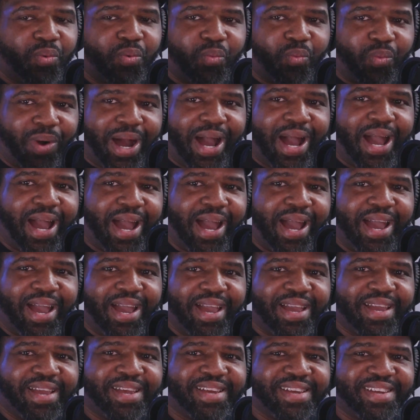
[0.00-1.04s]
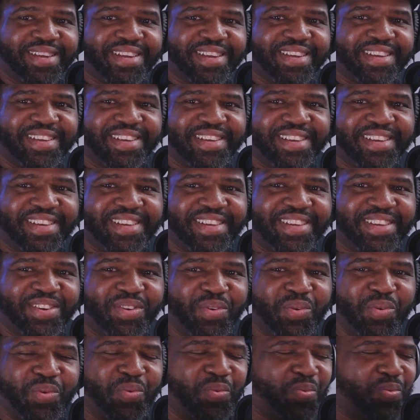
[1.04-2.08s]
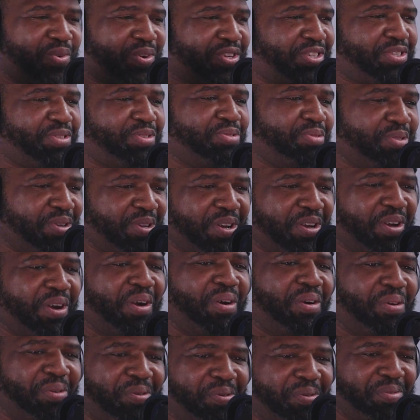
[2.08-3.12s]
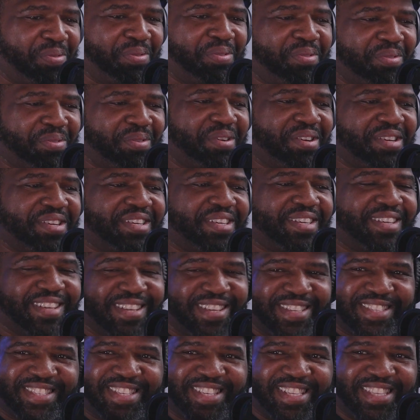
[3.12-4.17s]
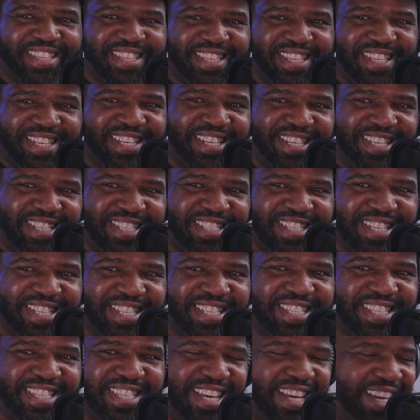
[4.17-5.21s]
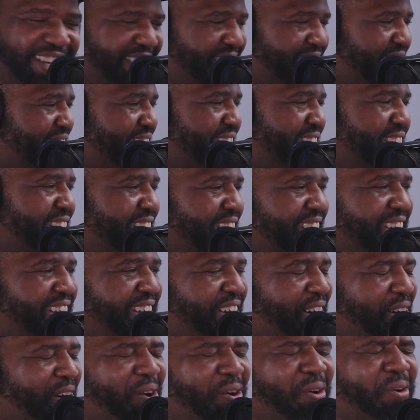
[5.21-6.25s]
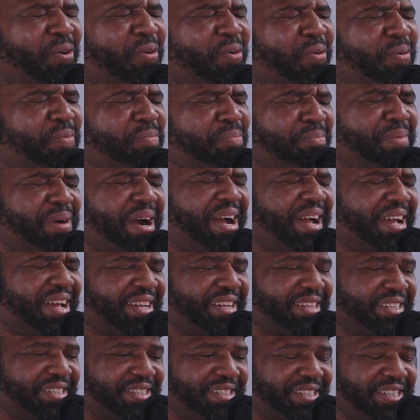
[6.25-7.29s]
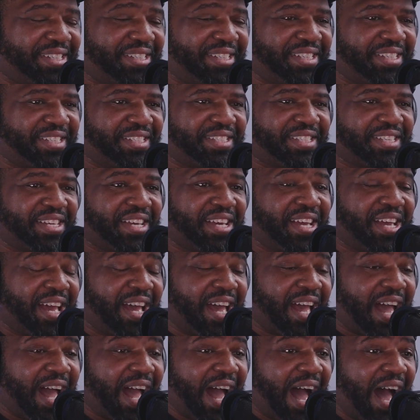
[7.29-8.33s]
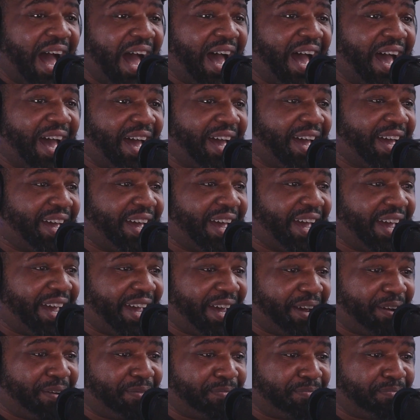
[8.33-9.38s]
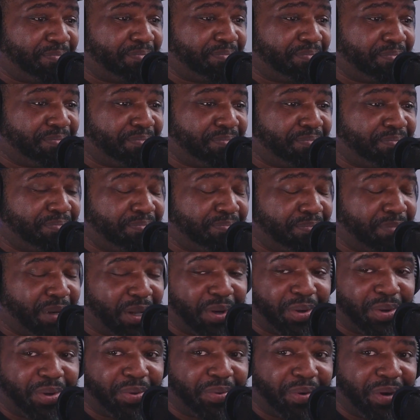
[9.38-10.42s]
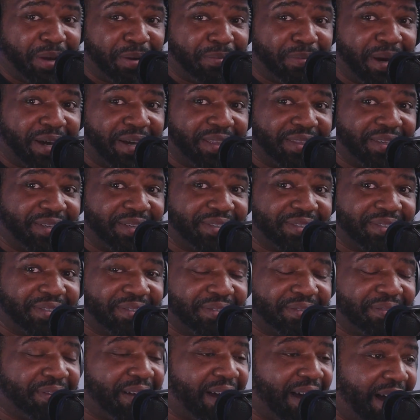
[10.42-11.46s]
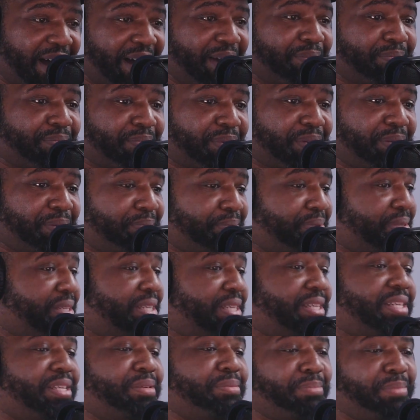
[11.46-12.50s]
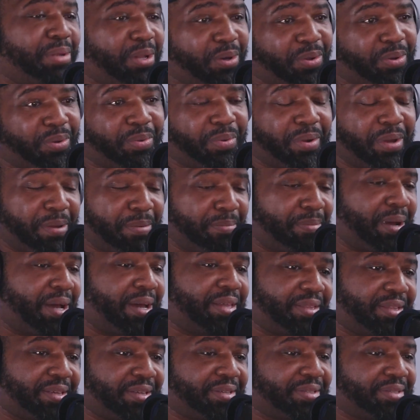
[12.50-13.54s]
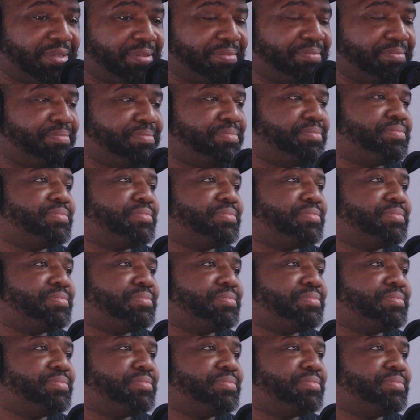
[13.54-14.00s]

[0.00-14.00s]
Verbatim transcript: Why would you go to these extents? Oh my goodness. I am blown away by this. I am completely blown away by this.